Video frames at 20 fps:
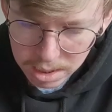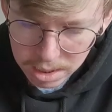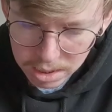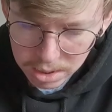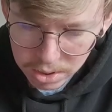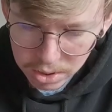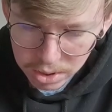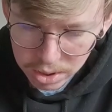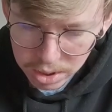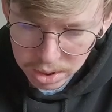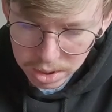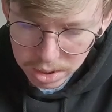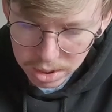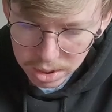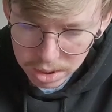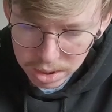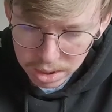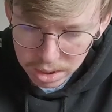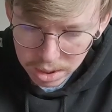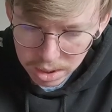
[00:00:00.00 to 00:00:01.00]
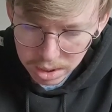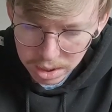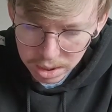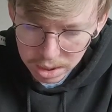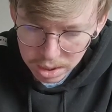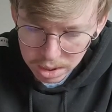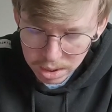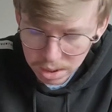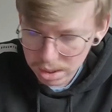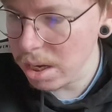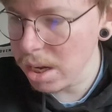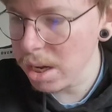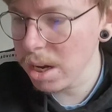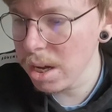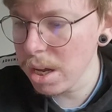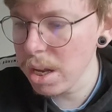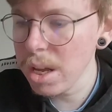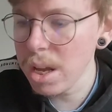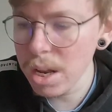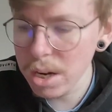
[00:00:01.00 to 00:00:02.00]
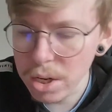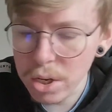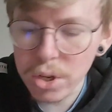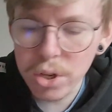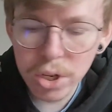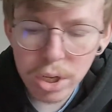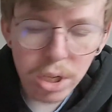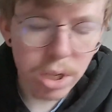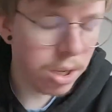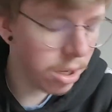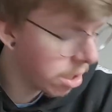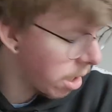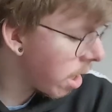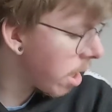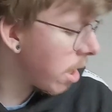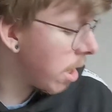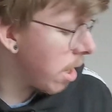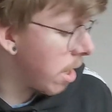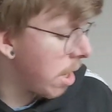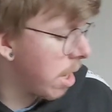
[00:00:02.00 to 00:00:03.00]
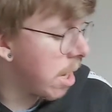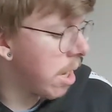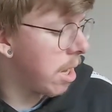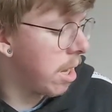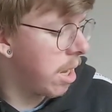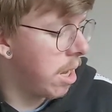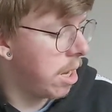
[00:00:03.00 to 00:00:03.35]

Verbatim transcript: energies. I got energy. Got a lot of